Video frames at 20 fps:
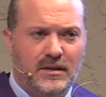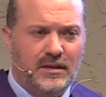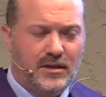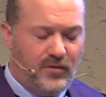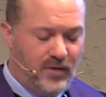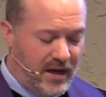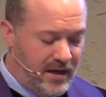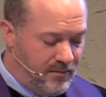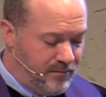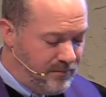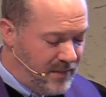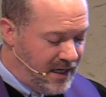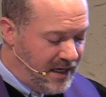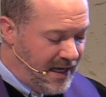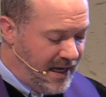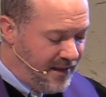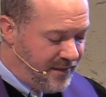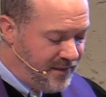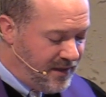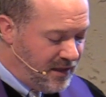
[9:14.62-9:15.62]
The great
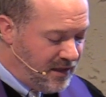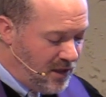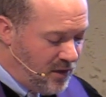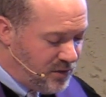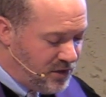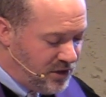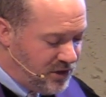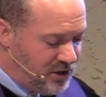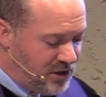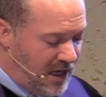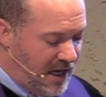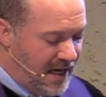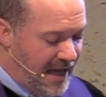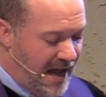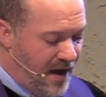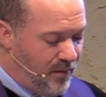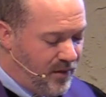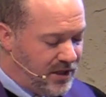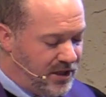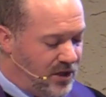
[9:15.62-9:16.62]
Mennonite theologian John
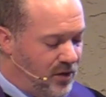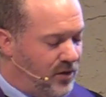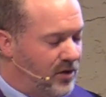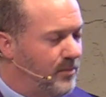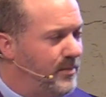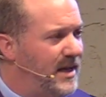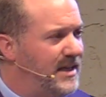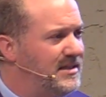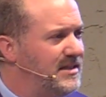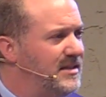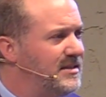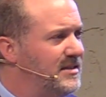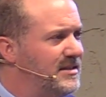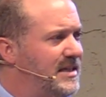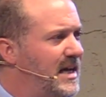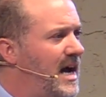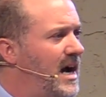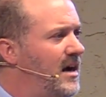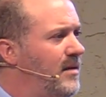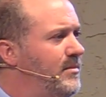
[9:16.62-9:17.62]
Howard Yoder based his
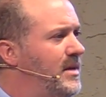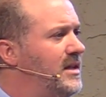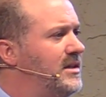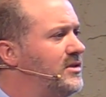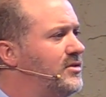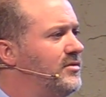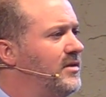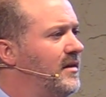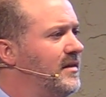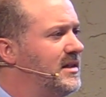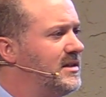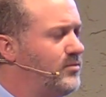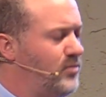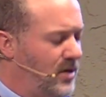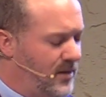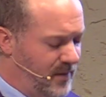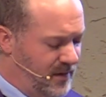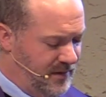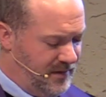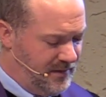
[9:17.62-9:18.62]
entire ministry on this
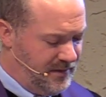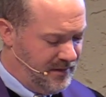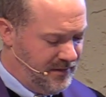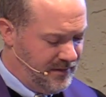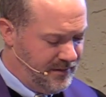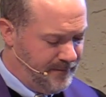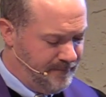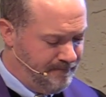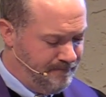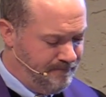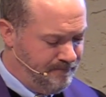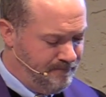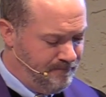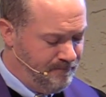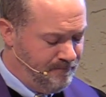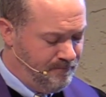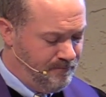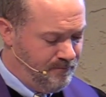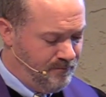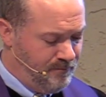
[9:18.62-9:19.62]
premise.
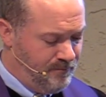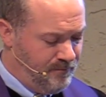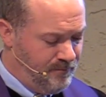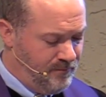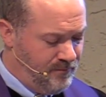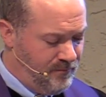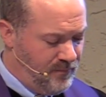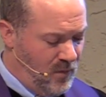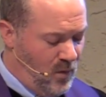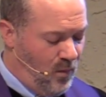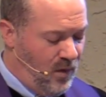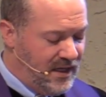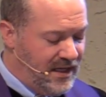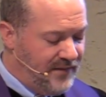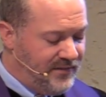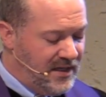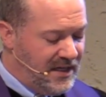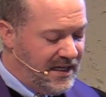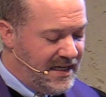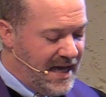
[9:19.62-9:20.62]
One
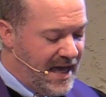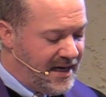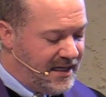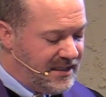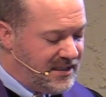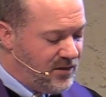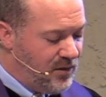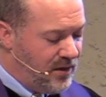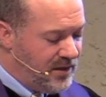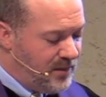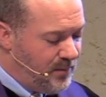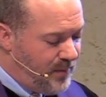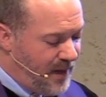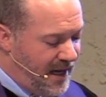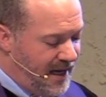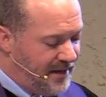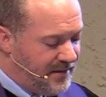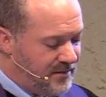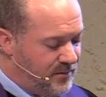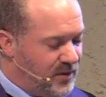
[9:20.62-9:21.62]
evening he got into a
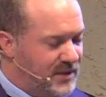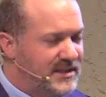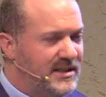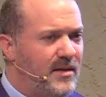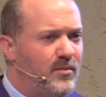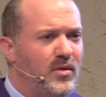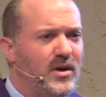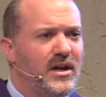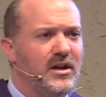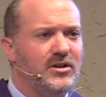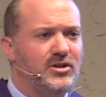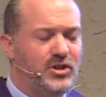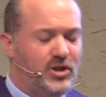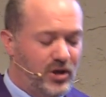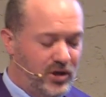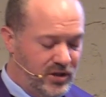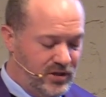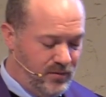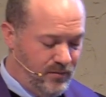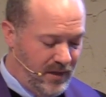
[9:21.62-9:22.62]
debate with someone at a
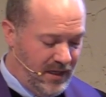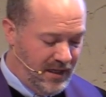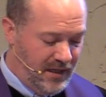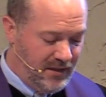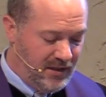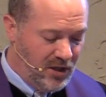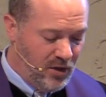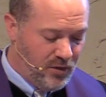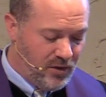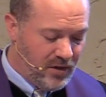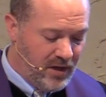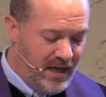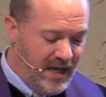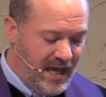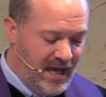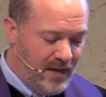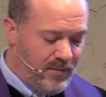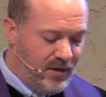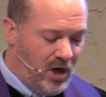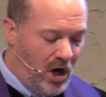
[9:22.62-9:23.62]
church meeting. Yoder
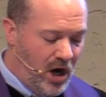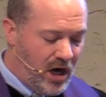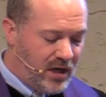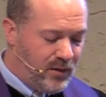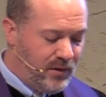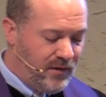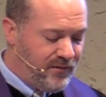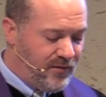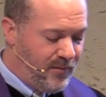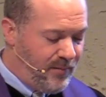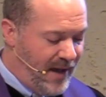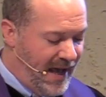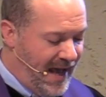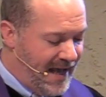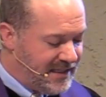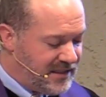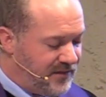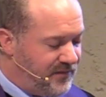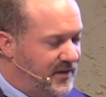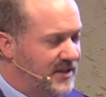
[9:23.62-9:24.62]
had been arguing for
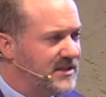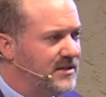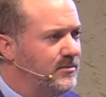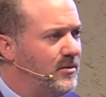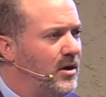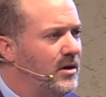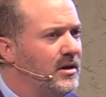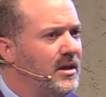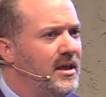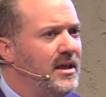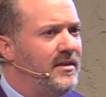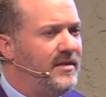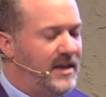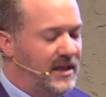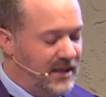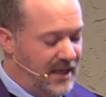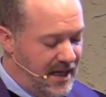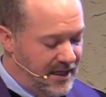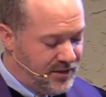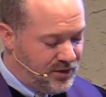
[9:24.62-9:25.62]
pacifism on
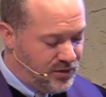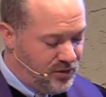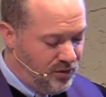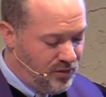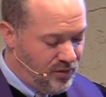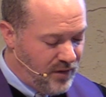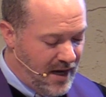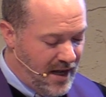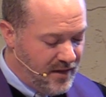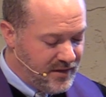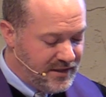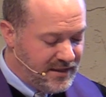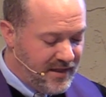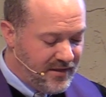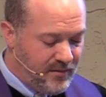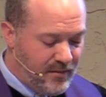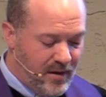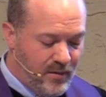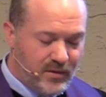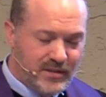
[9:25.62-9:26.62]
theological grounds. The
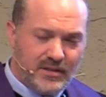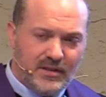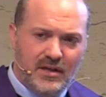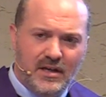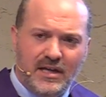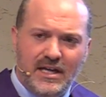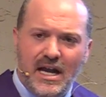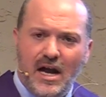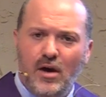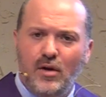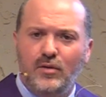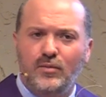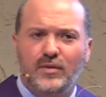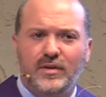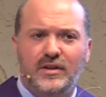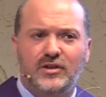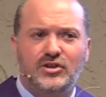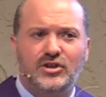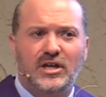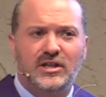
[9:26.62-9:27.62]
other man was countering
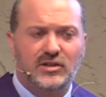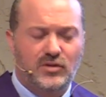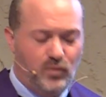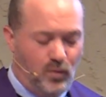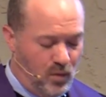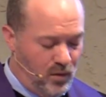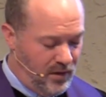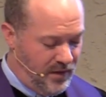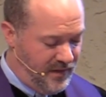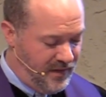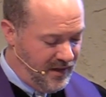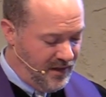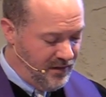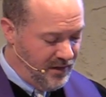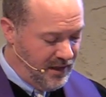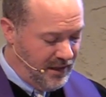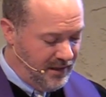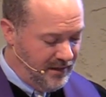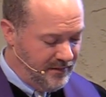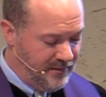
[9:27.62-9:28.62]
with a just war
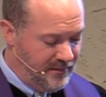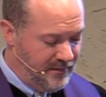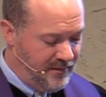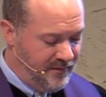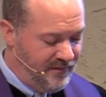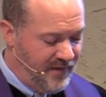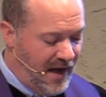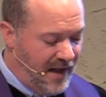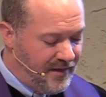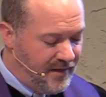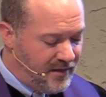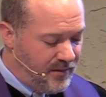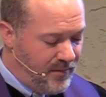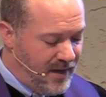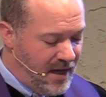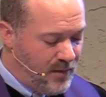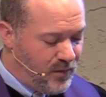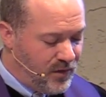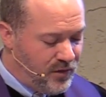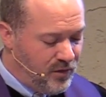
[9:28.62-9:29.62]
theory. Finally, the
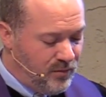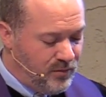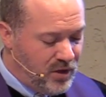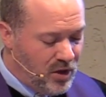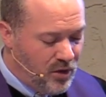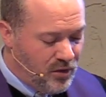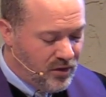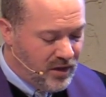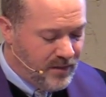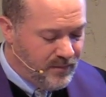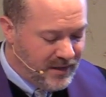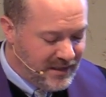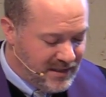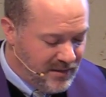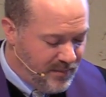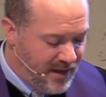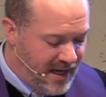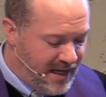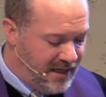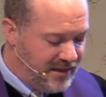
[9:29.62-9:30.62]
man with whom Yoder had been
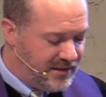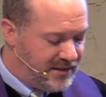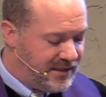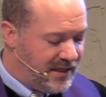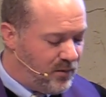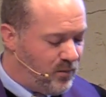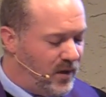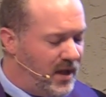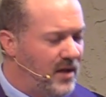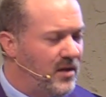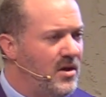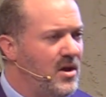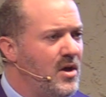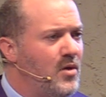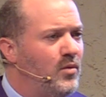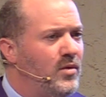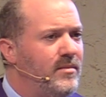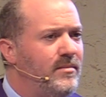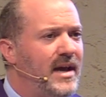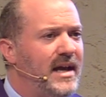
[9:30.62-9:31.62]
debating said, "Well,
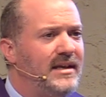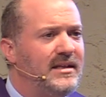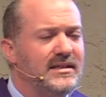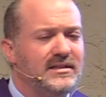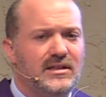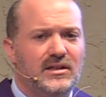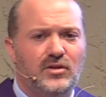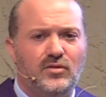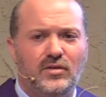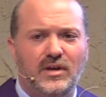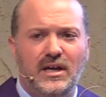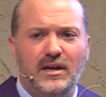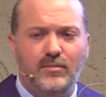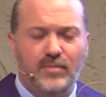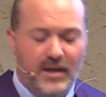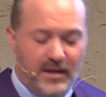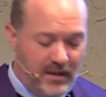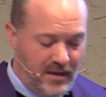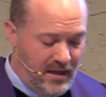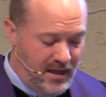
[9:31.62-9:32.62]
we may disagree,
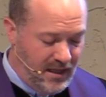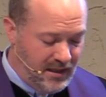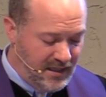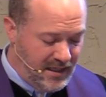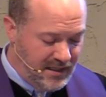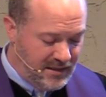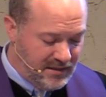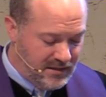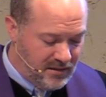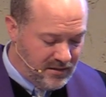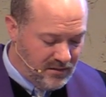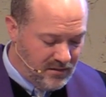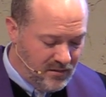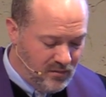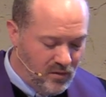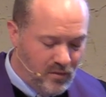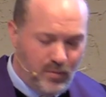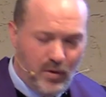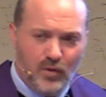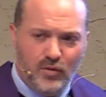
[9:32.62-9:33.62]
but at least
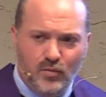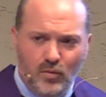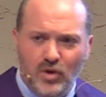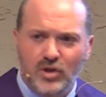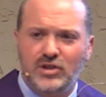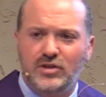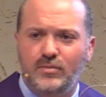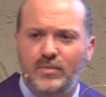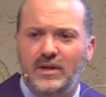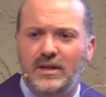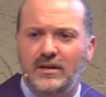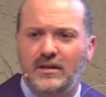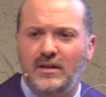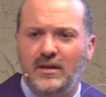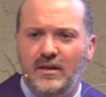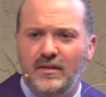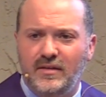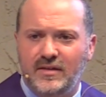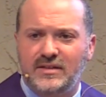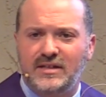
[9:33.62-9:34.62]
we're both worshiping
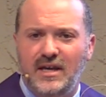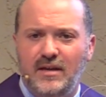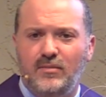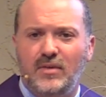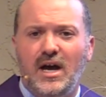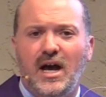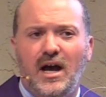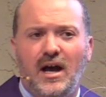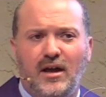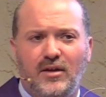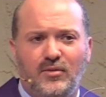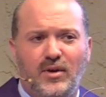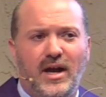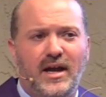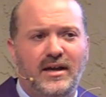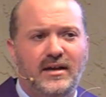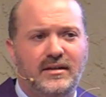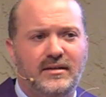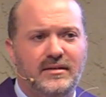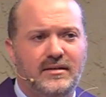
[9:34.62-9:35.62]
the same God,
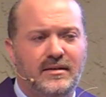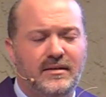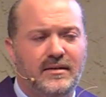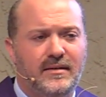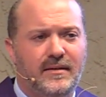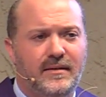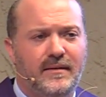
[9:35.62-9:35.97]
right?"